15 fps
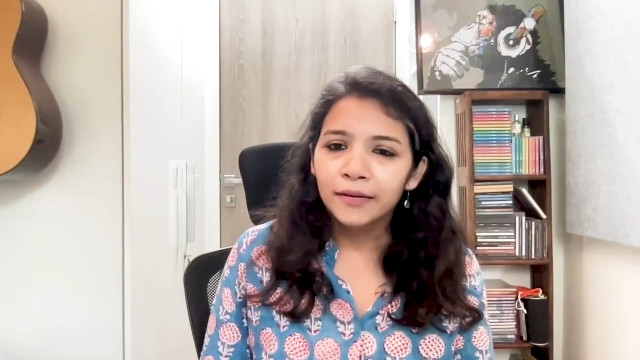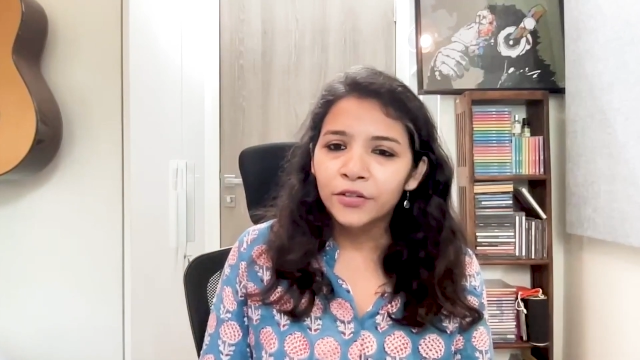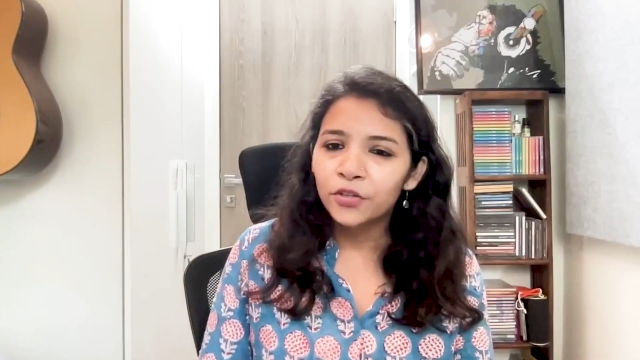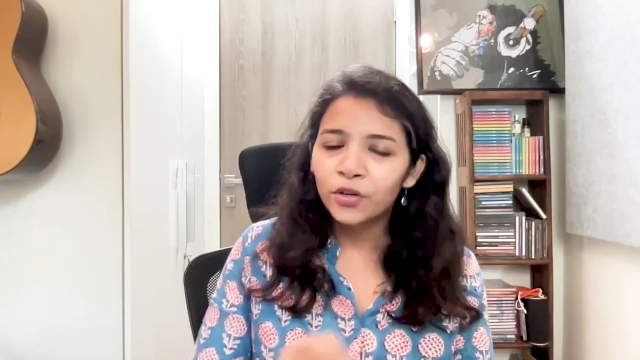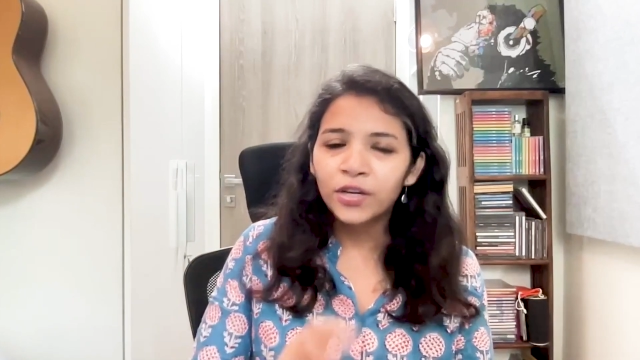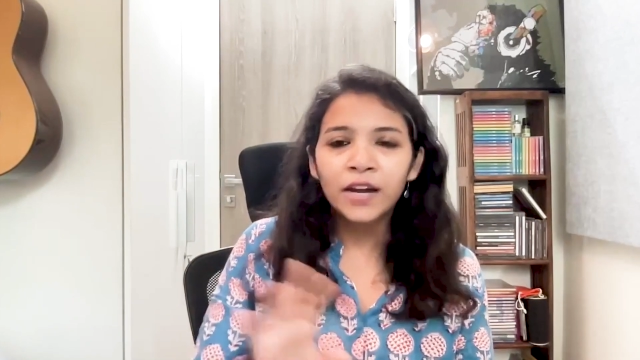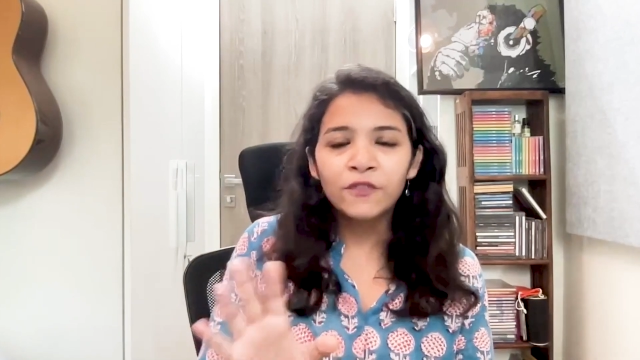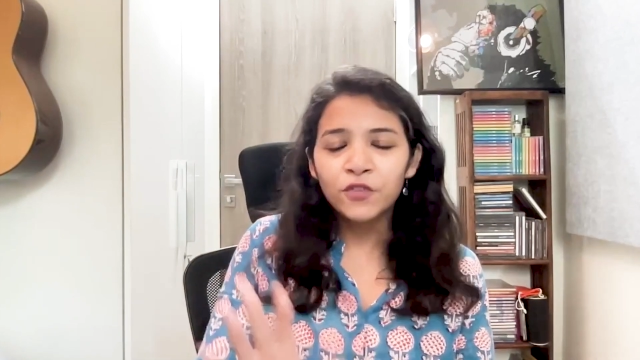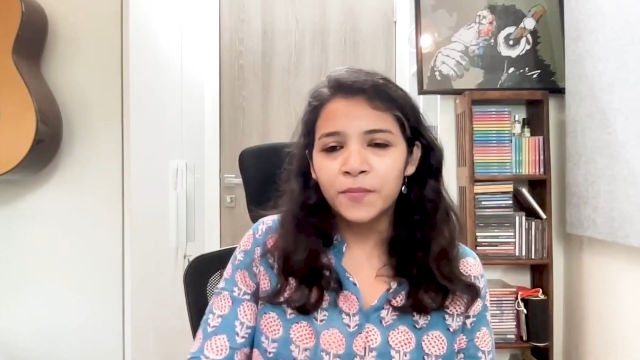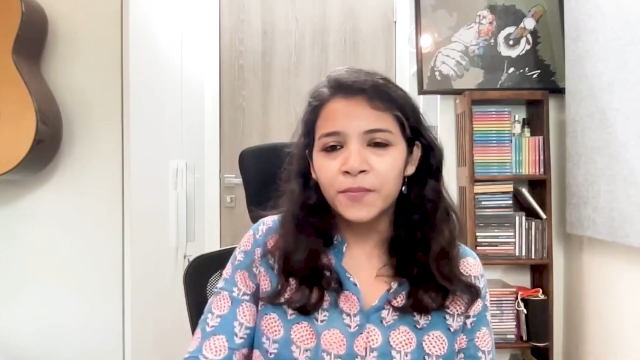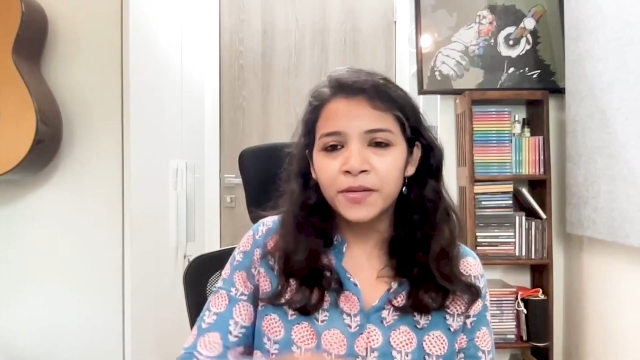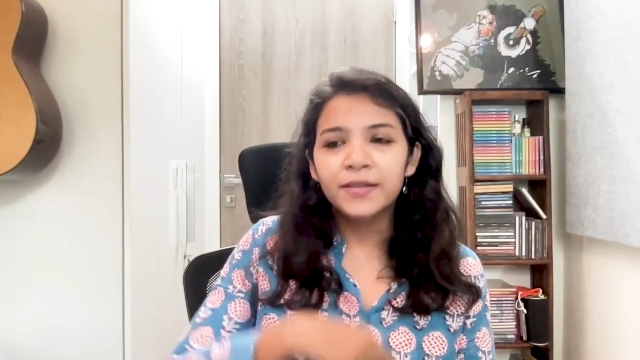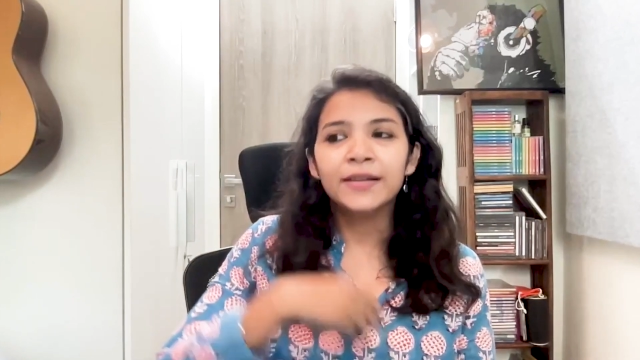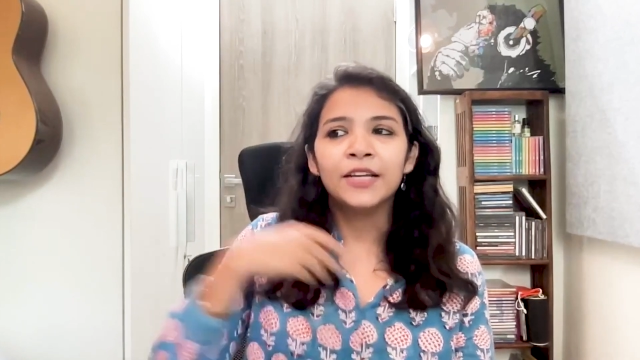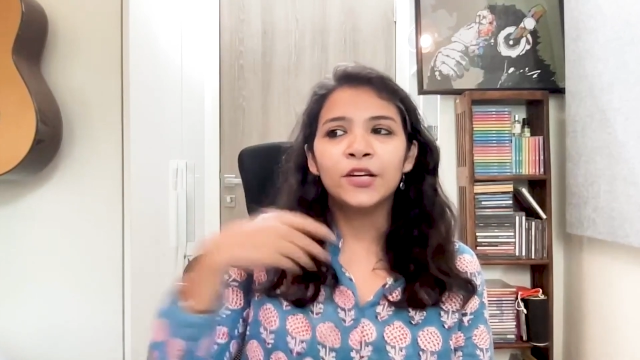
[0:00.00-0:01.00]
You don't have to
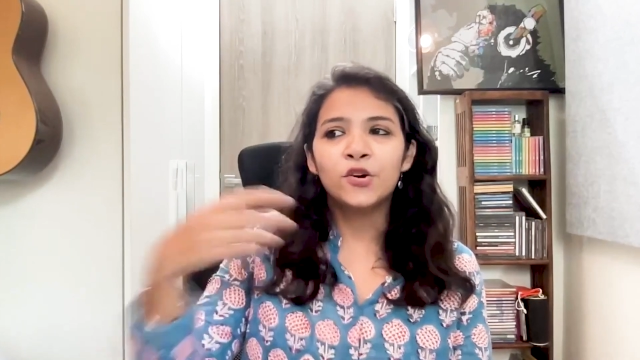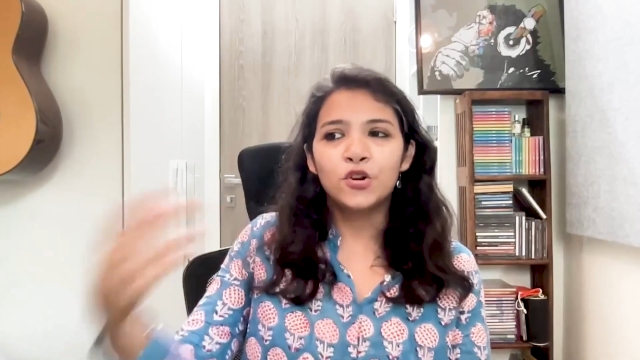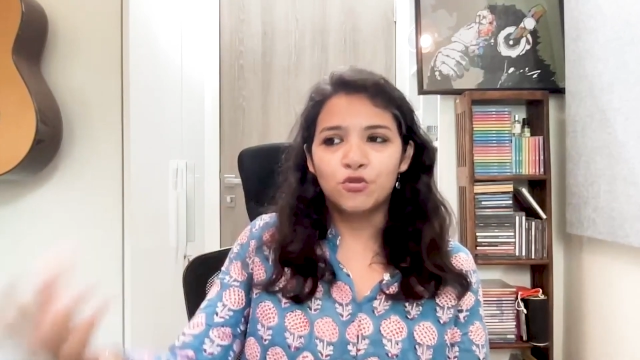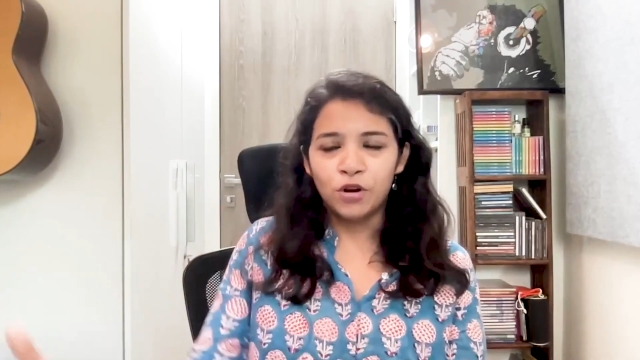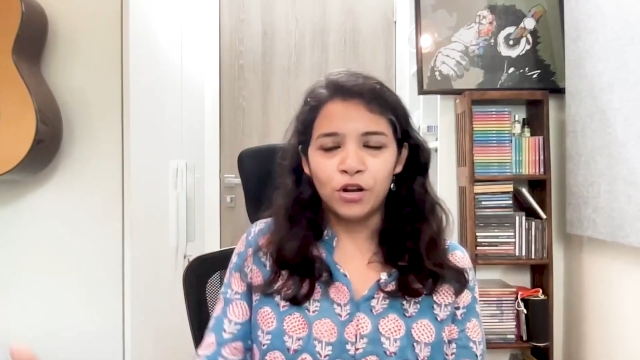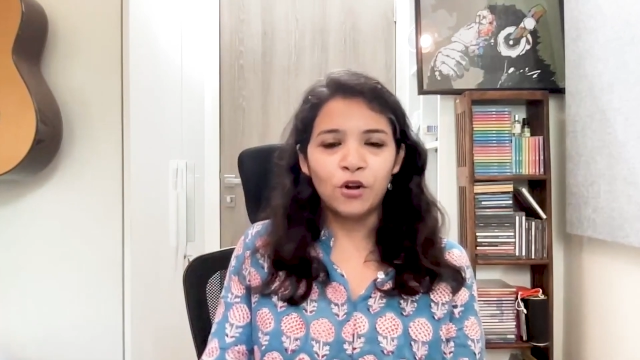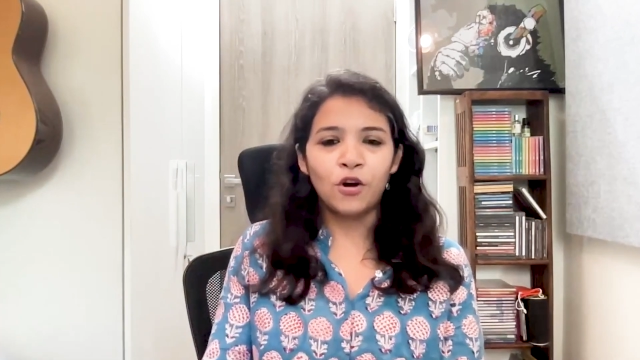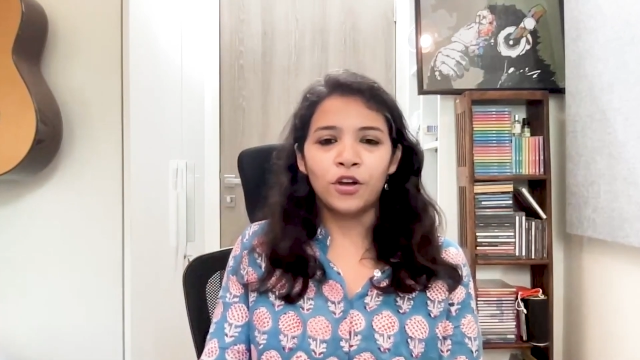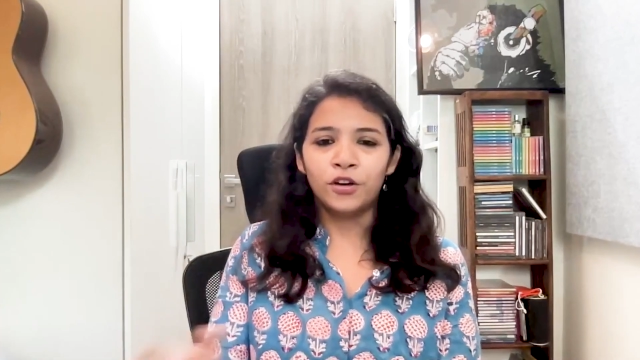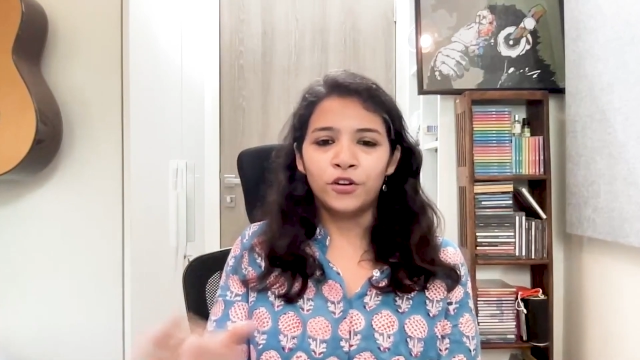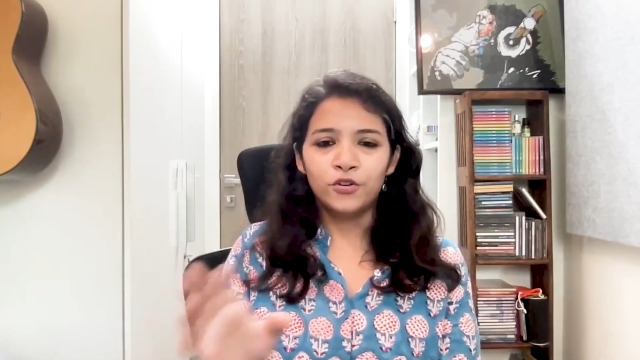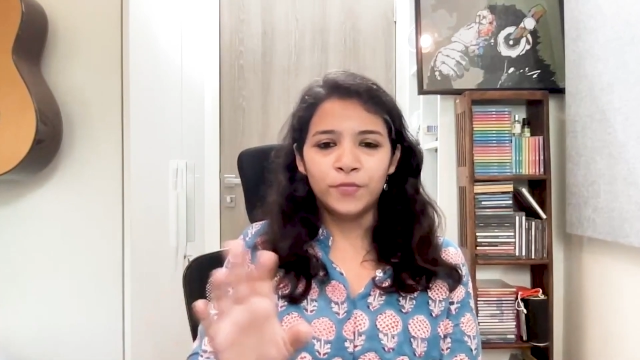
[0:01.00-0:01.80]
immediately go to a lawyer.